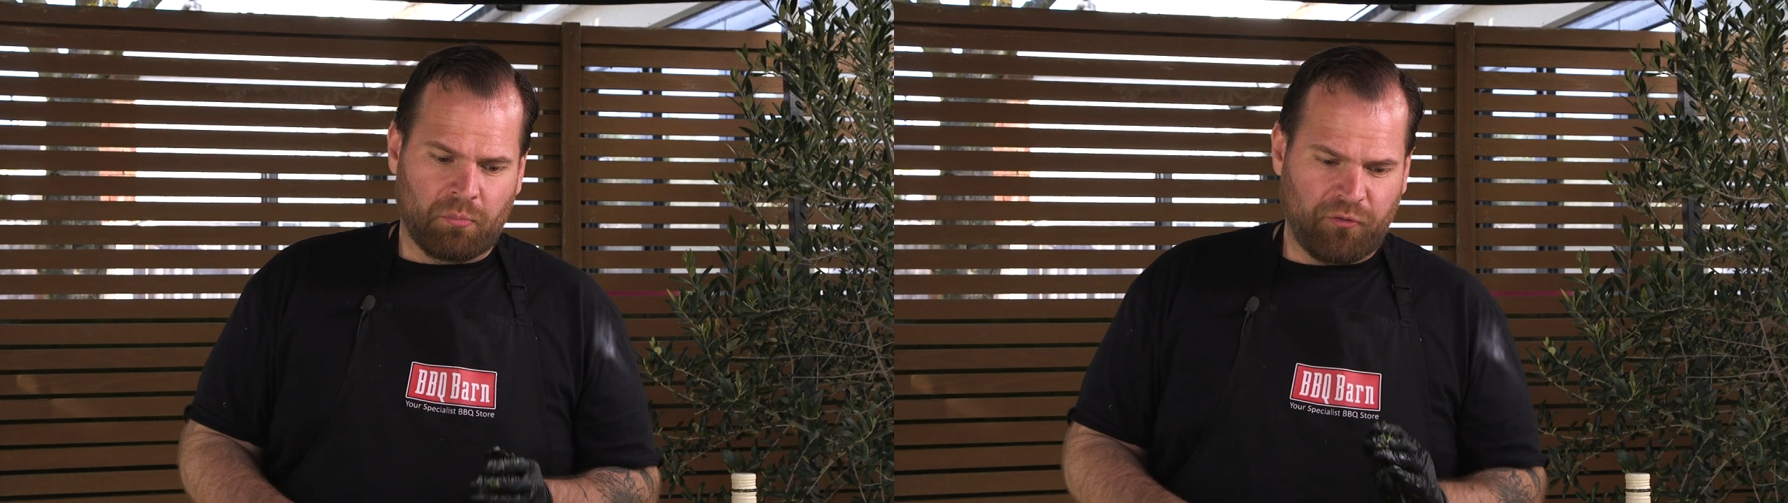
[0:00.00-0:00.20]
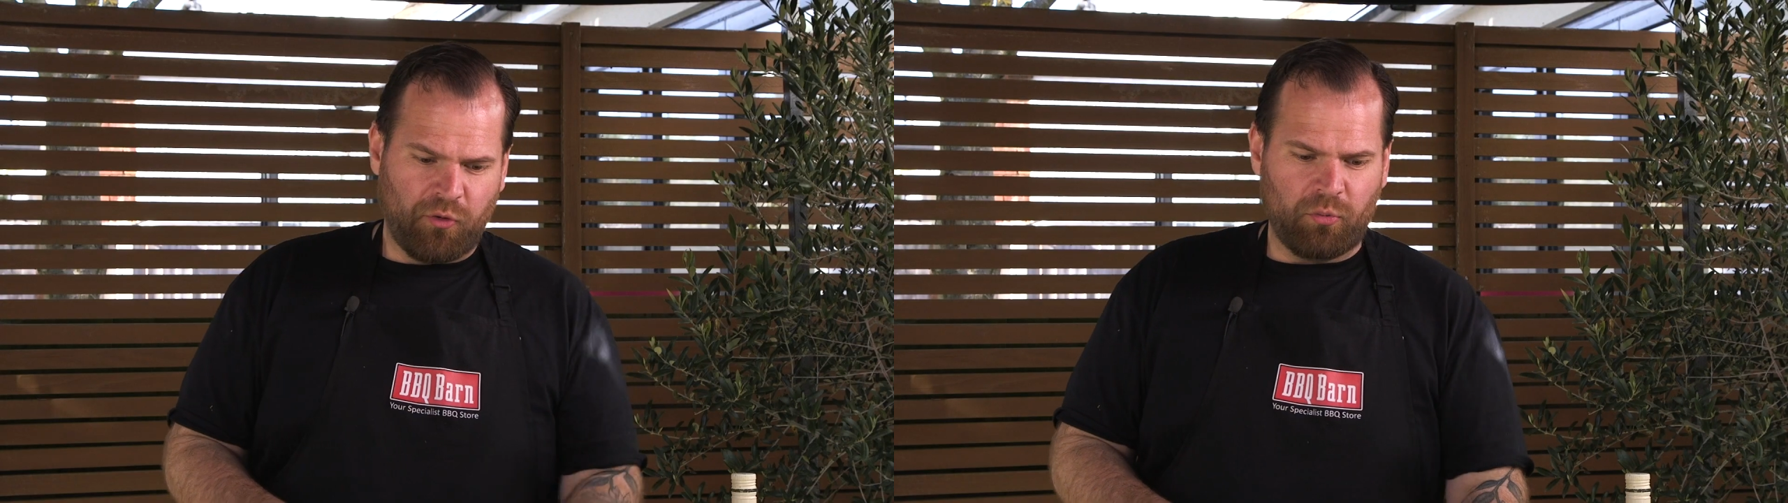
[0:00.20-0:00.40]

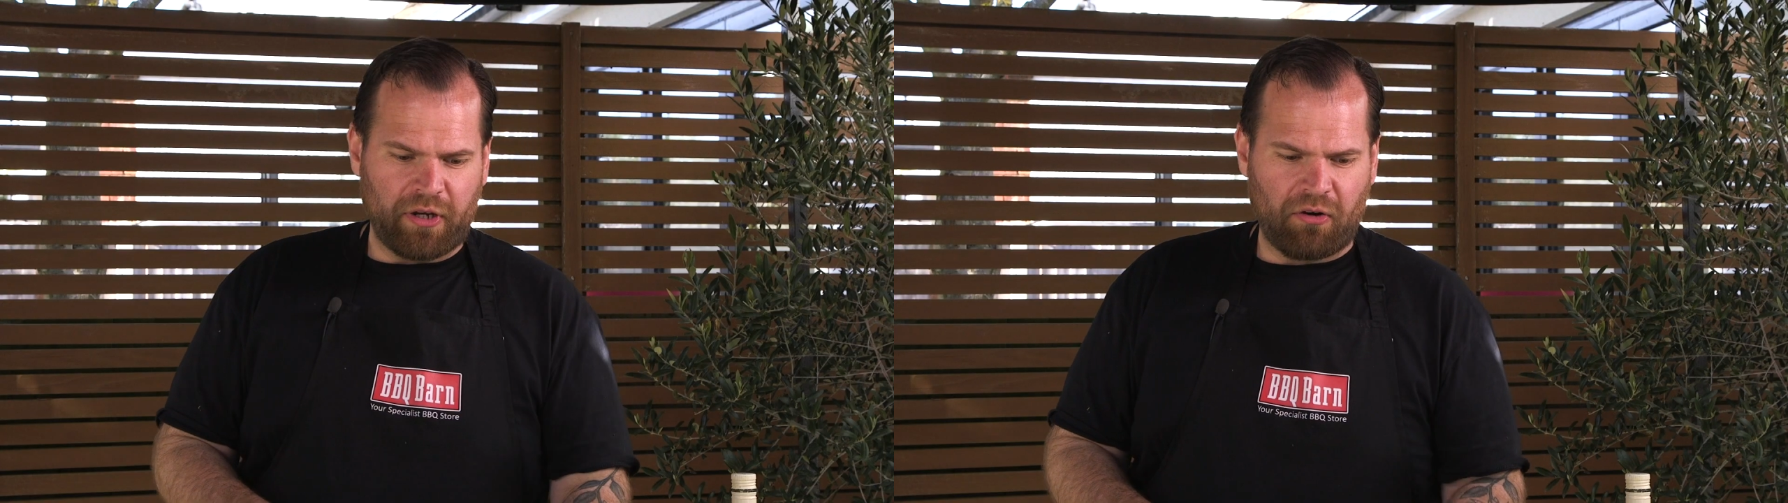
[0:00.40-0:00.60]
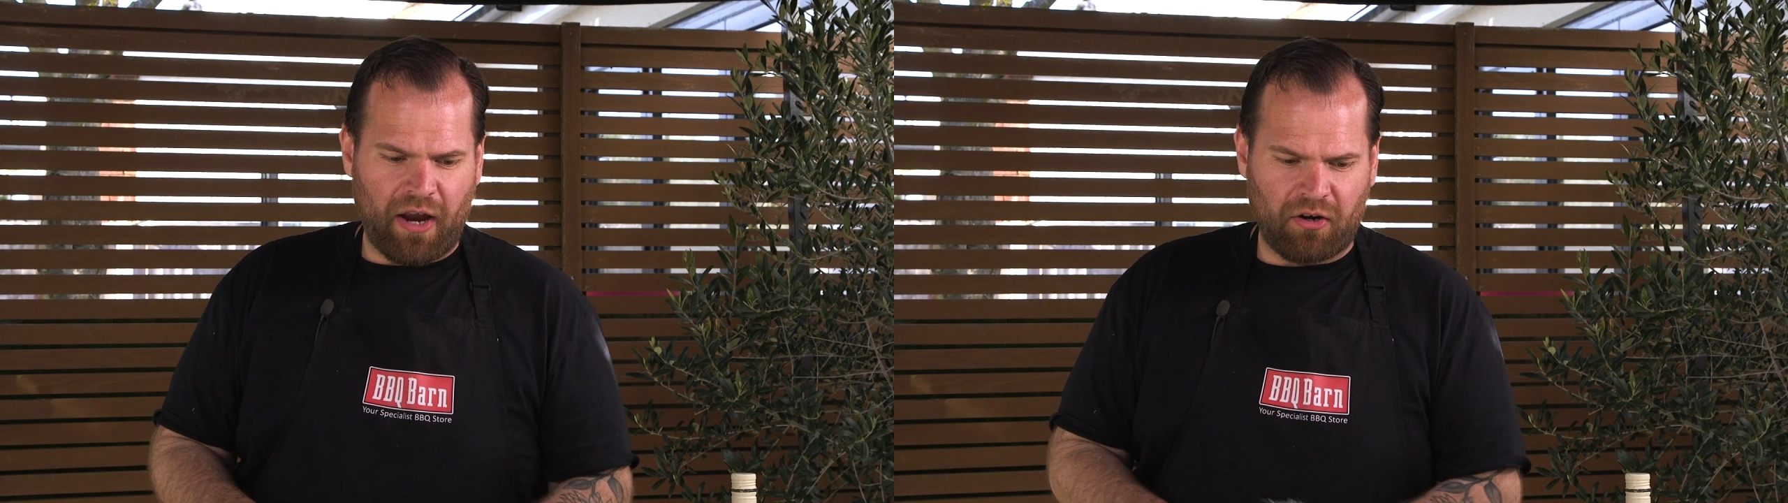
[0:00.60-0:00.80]
Before we
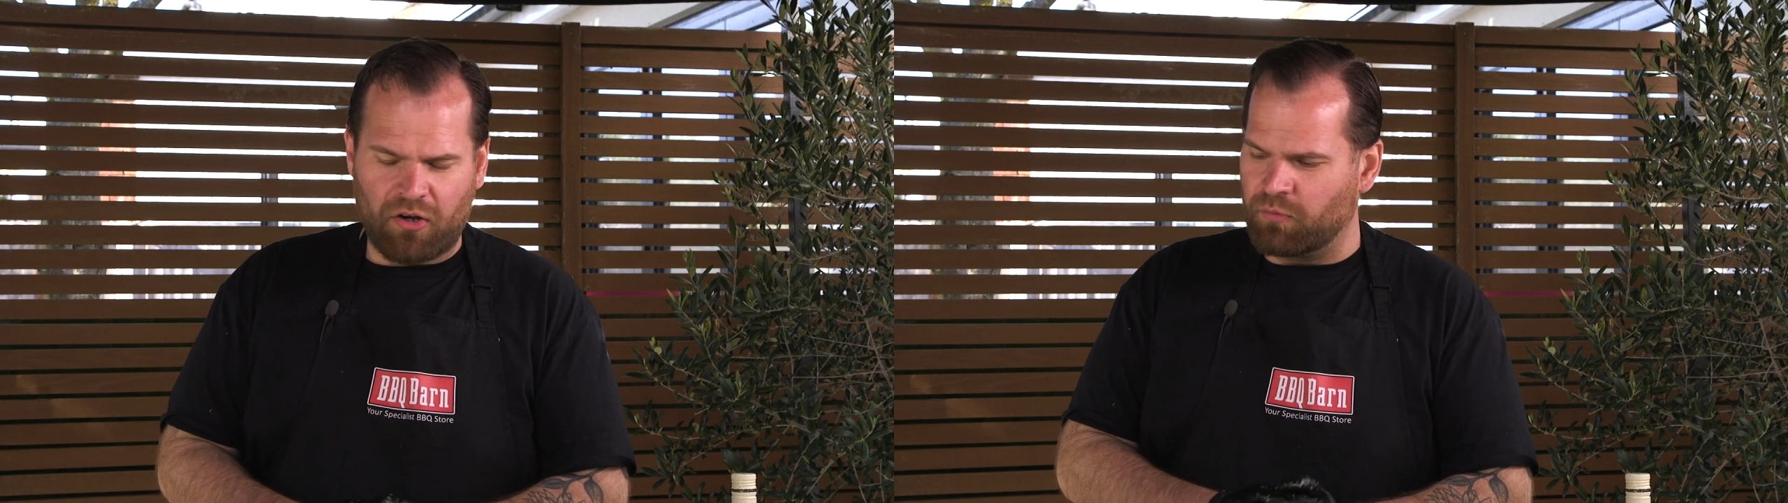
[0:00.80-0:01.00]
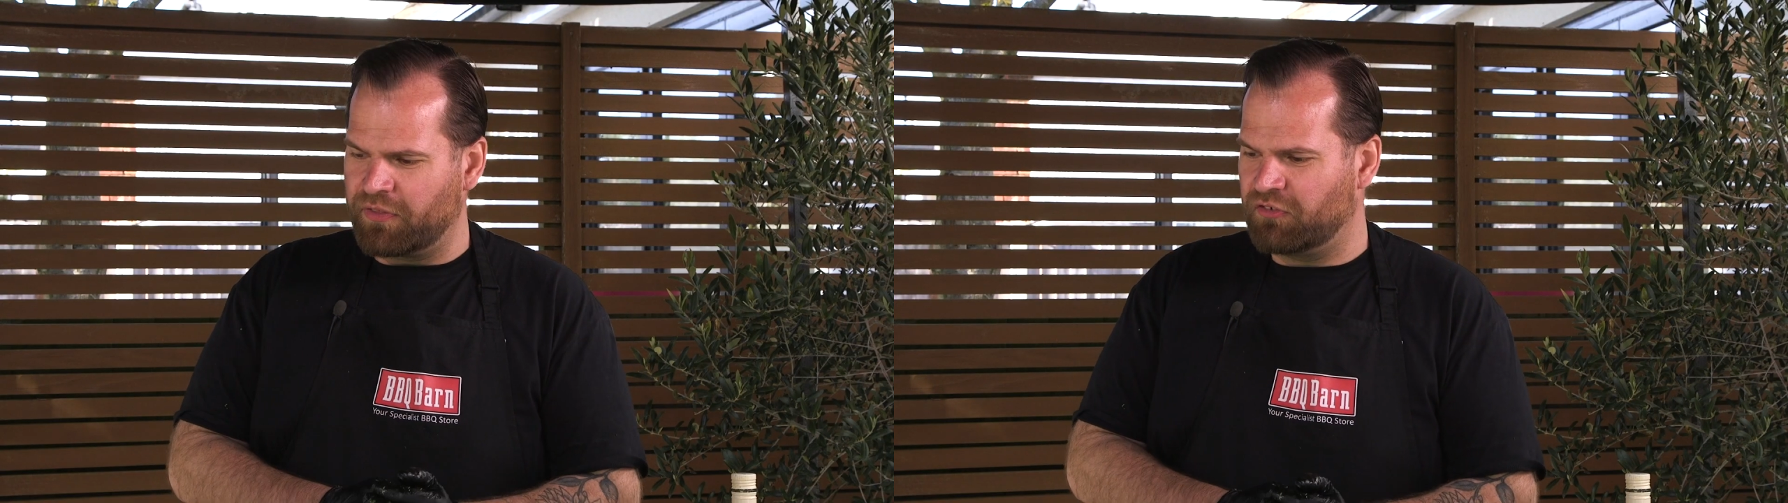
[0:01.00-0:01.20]
crack
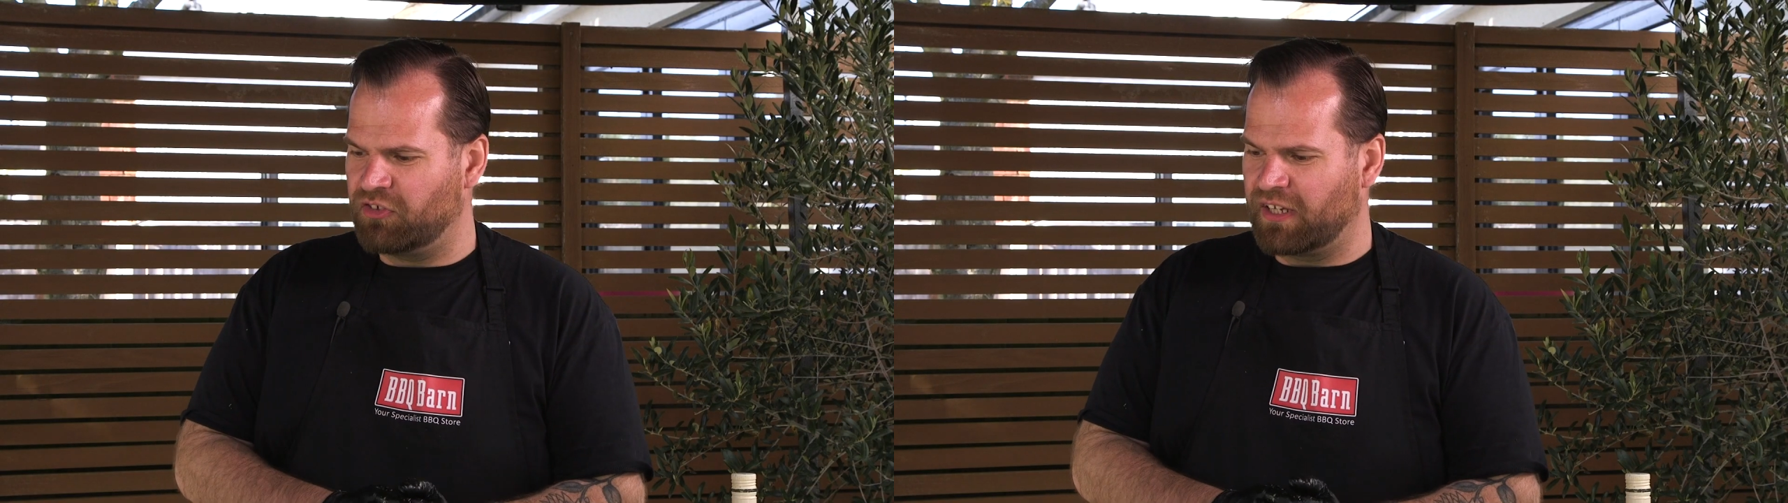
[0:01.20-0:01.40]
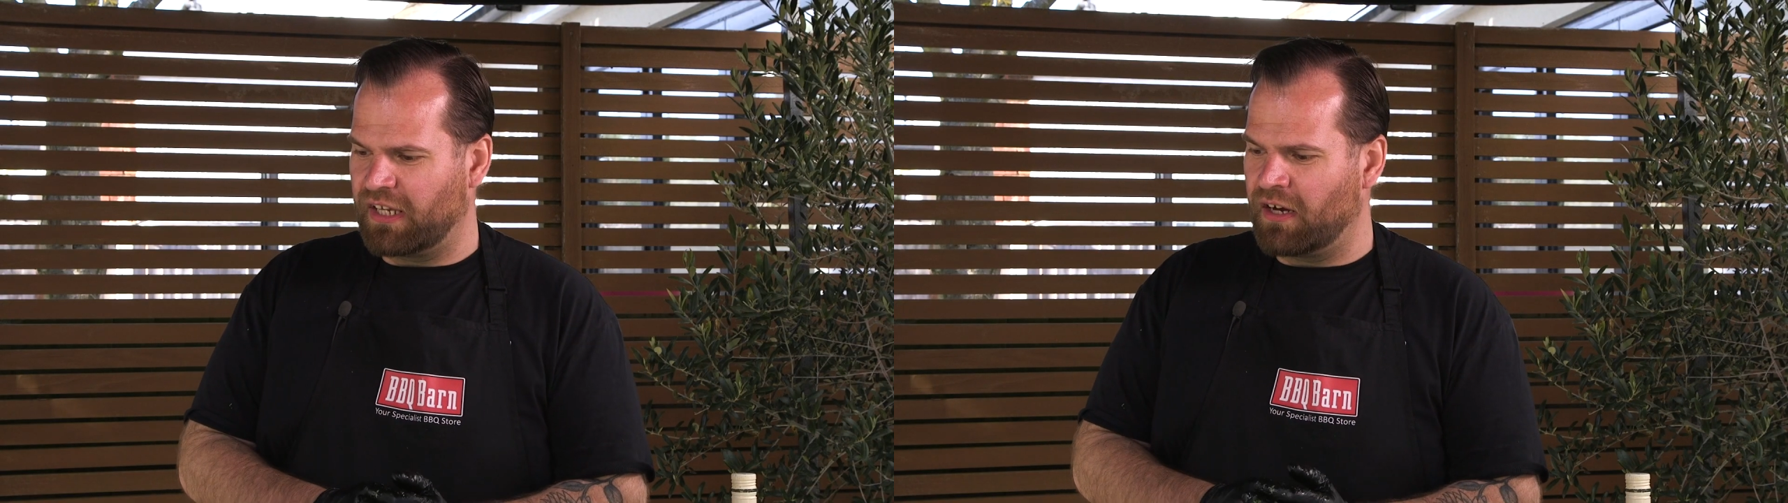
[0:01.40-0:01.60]
on with the
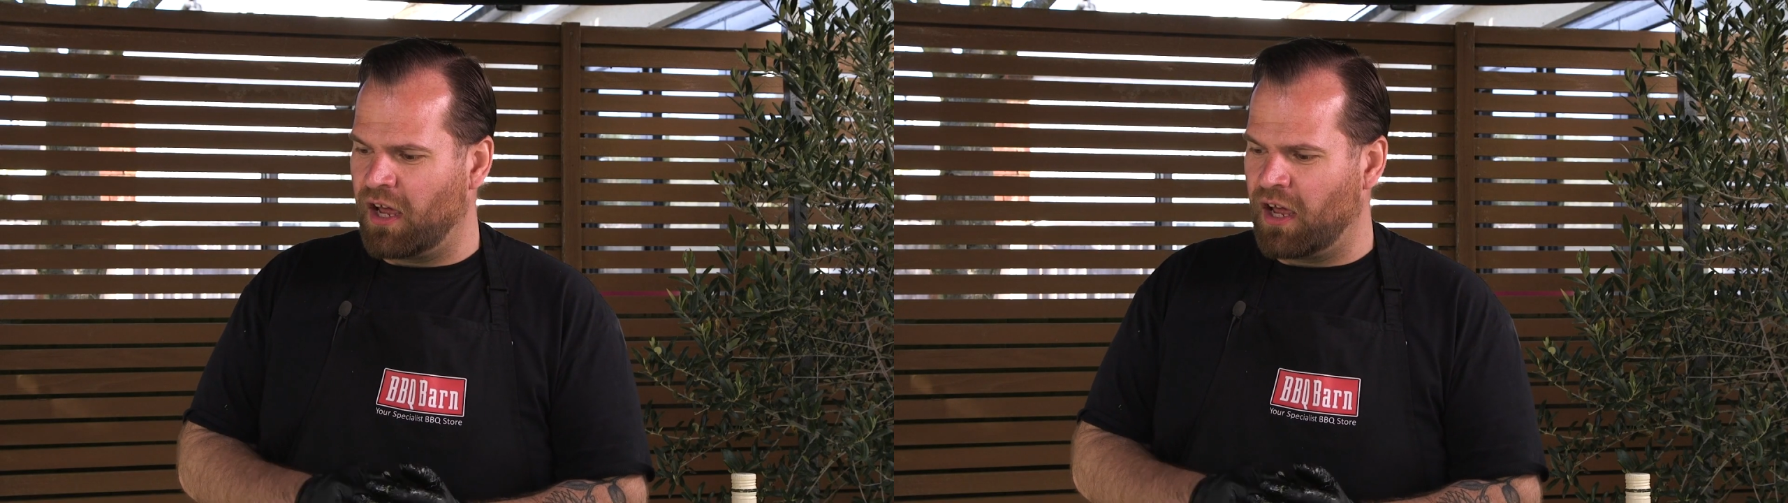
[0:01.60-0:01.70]
chicken,